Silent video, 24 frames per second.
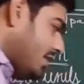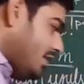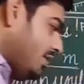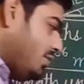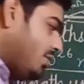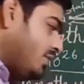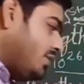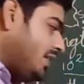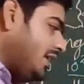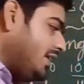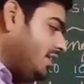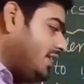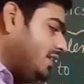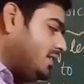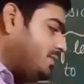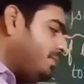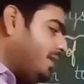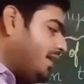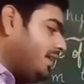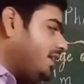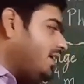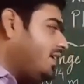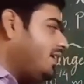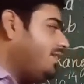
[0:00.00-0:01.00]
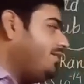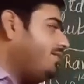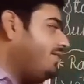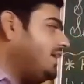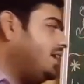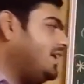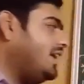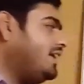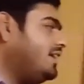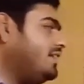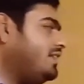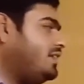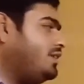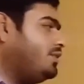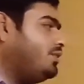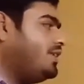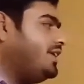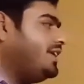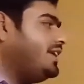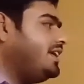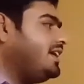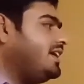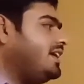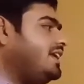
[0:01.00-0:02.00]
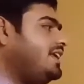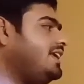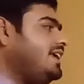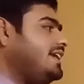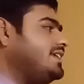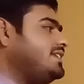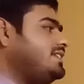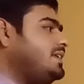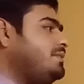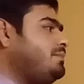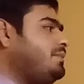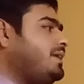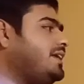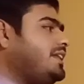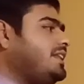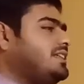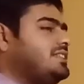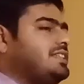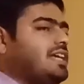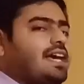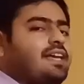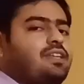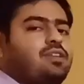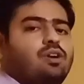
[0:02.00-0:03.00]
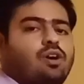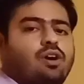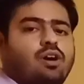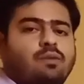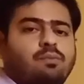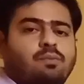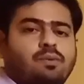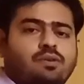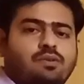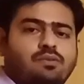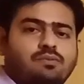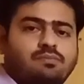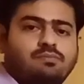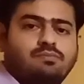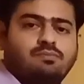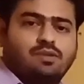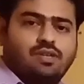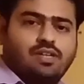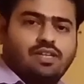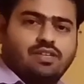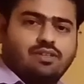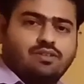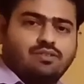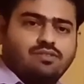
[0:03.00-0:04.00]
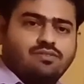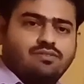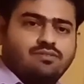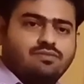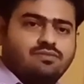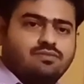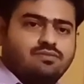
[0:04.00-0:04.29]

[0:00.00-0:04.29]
Using this method we can theoretically estimate the size of molecule.